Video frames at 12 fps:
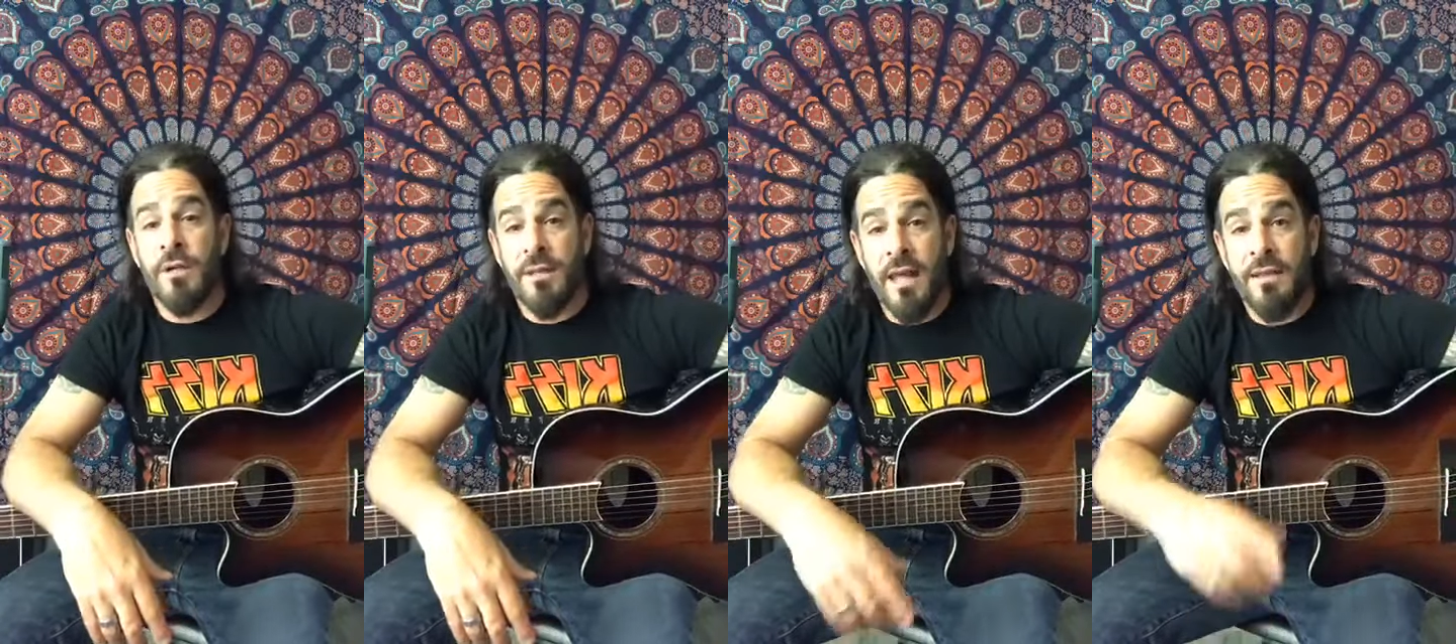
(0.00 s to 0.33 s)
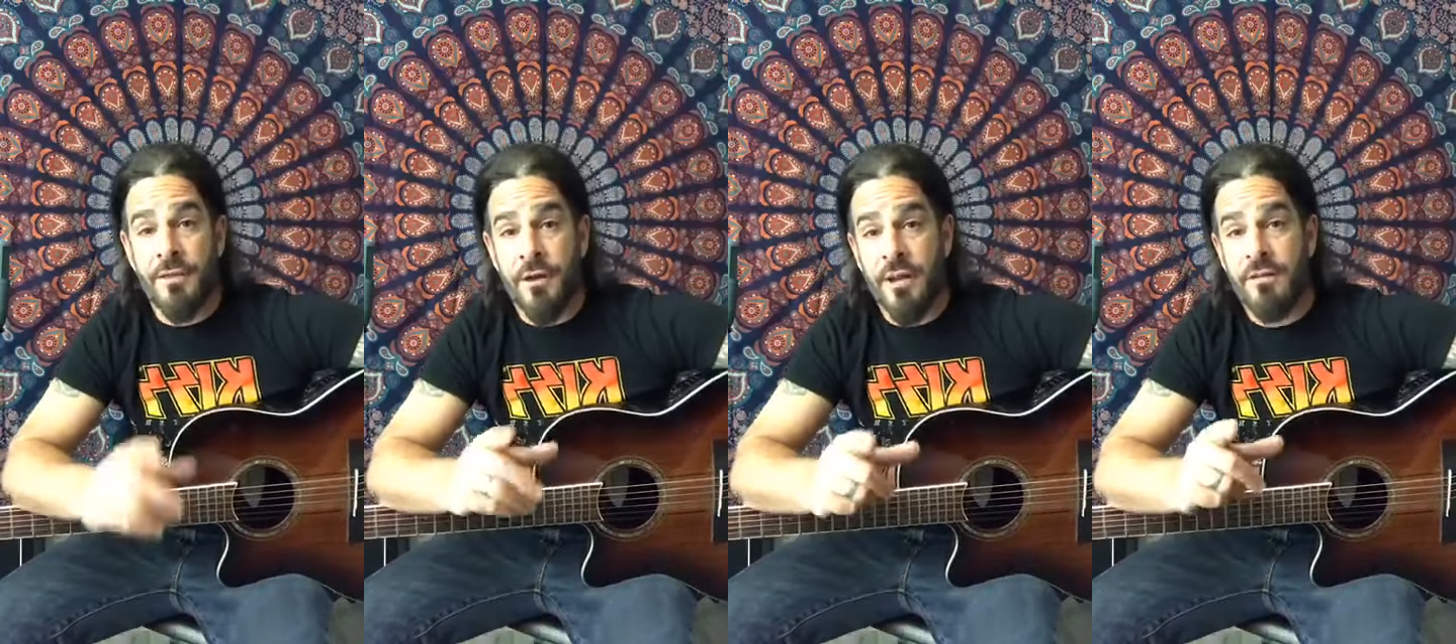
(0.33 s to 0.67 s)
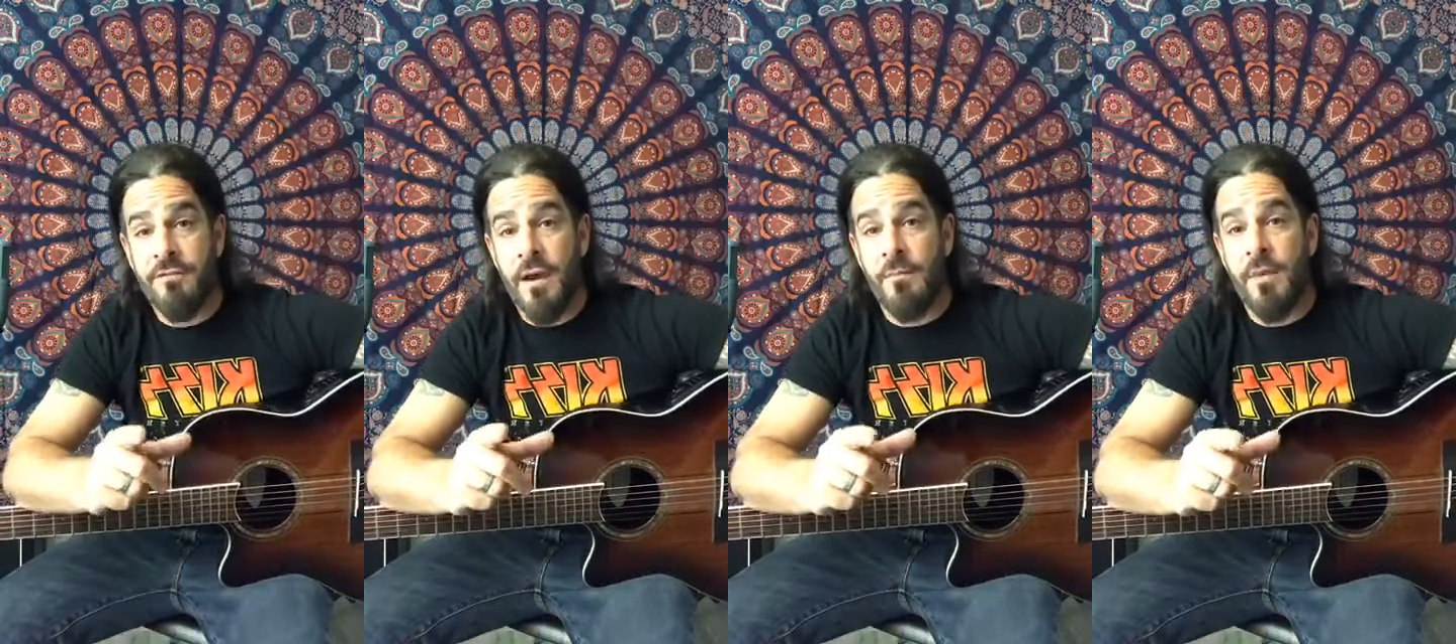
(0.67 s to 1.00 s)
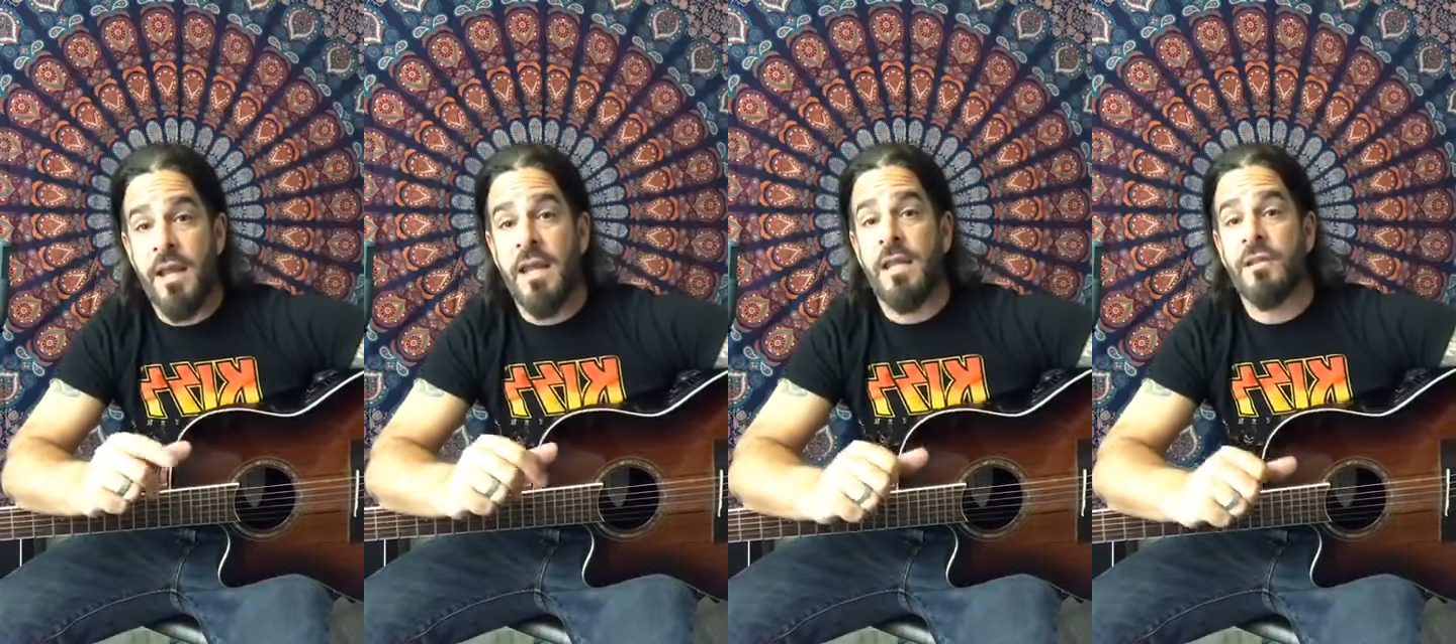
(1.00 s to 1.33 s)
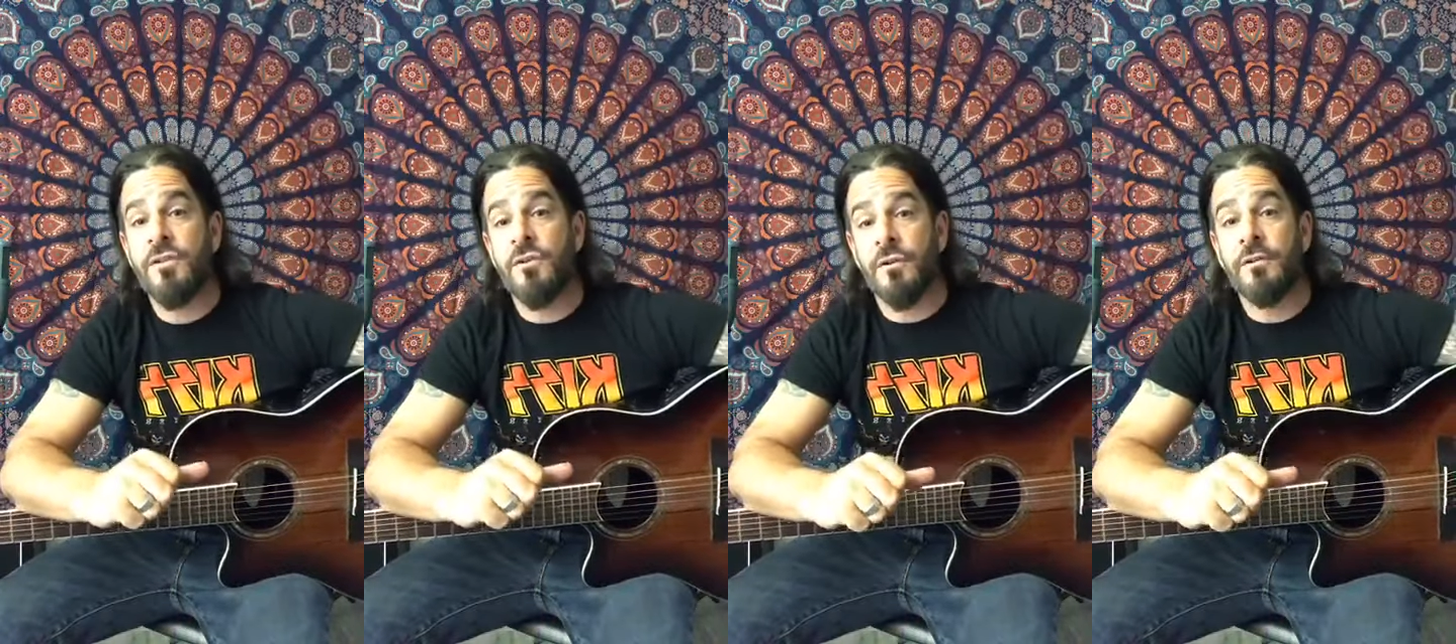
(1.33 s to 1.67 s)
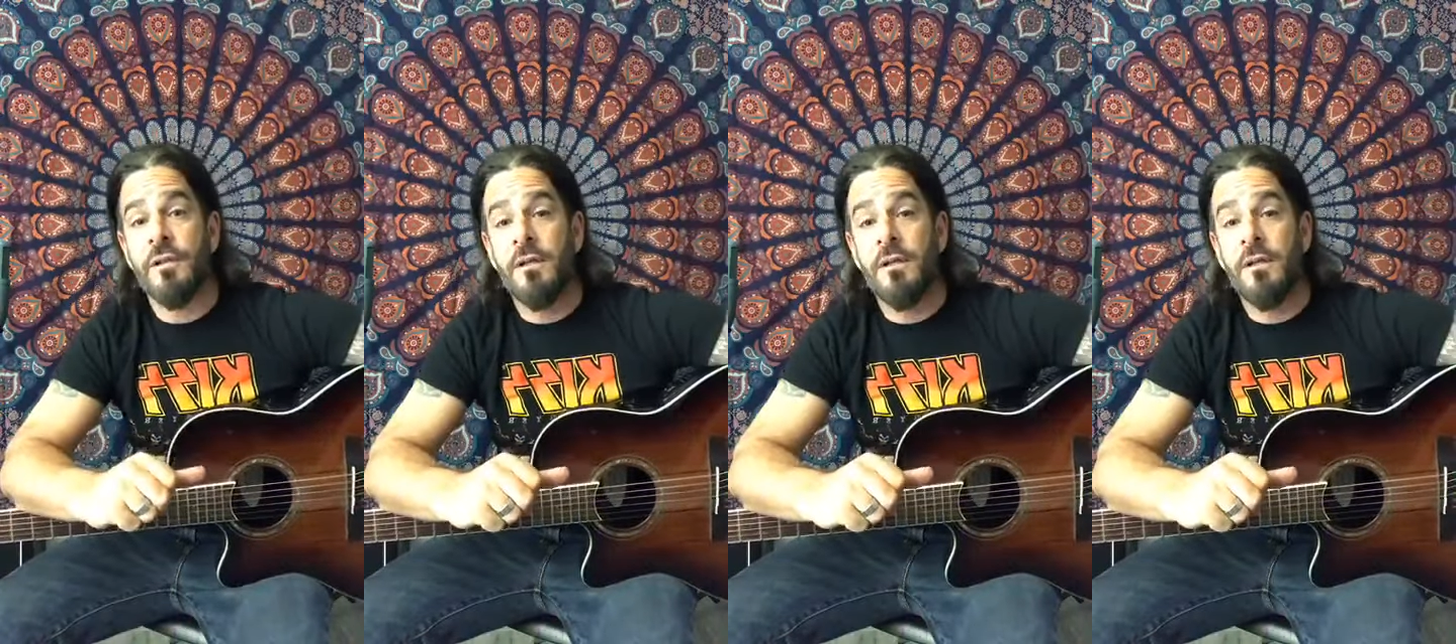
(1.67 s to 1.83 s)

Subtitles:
and I thought I'd found my answer